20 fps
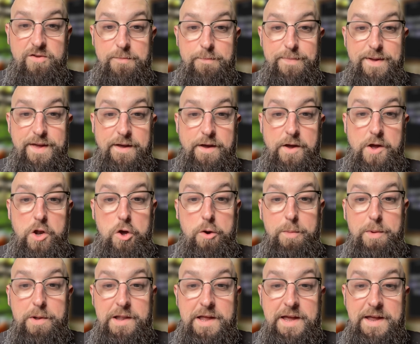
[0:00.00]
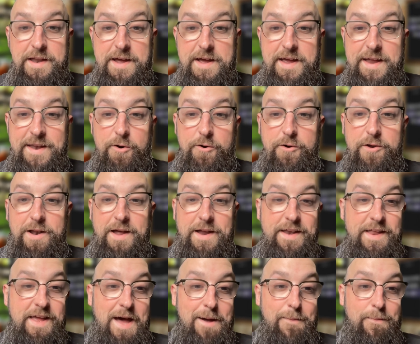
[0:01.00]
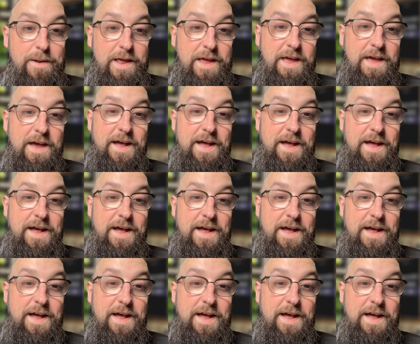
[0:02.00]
on being a global leader in online gambling